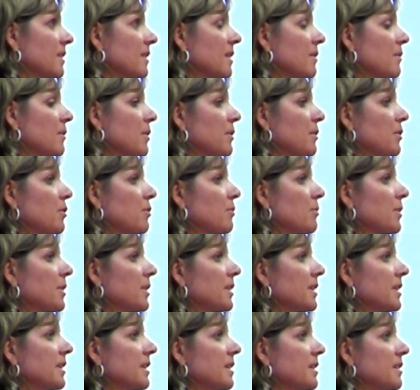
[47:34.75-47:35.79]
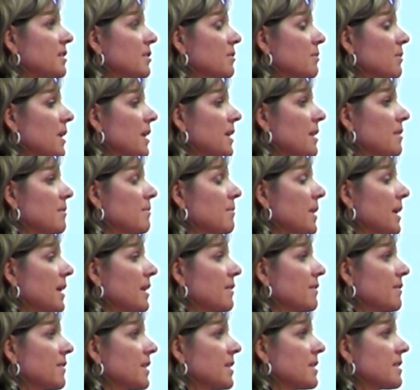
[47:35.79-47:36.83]
then you really need to weigh the
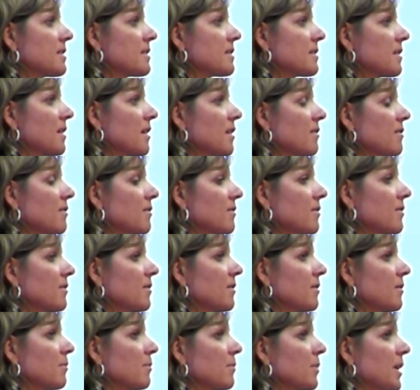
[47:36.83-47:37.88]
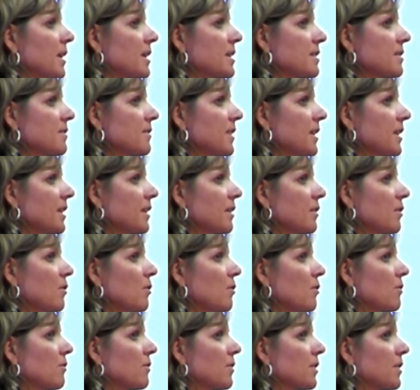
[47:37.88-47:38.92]
benefits of breastfeeding
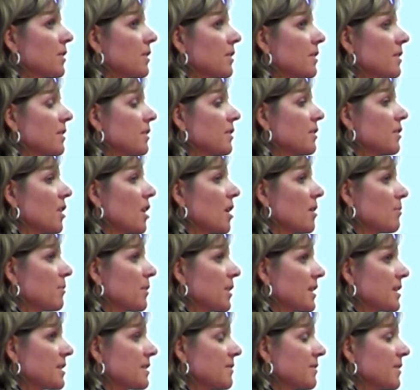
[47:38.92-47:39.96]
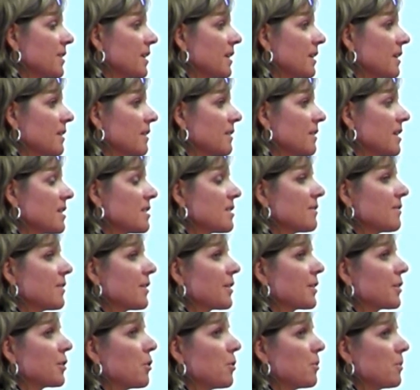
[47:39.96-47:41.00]
over not breastfeeding. That's a
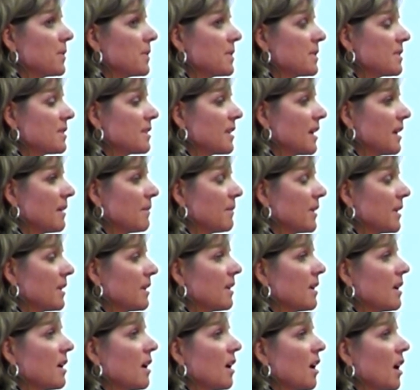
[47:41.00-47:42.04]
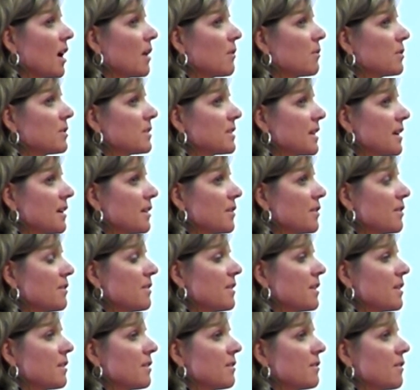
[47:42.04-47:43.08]
very open statement. I will tell you
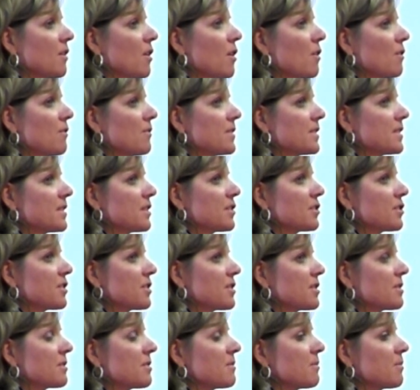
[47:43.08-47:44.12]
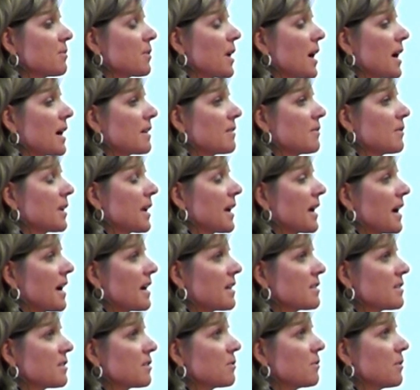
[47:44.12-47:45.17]
that all physicians practice, when I
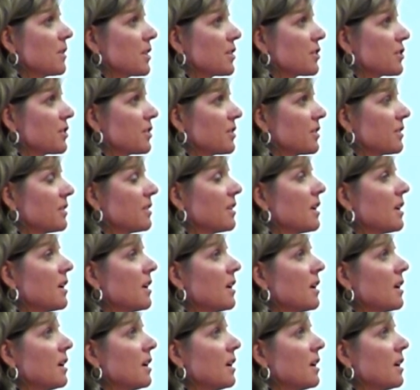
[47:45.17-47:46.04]
ask the question,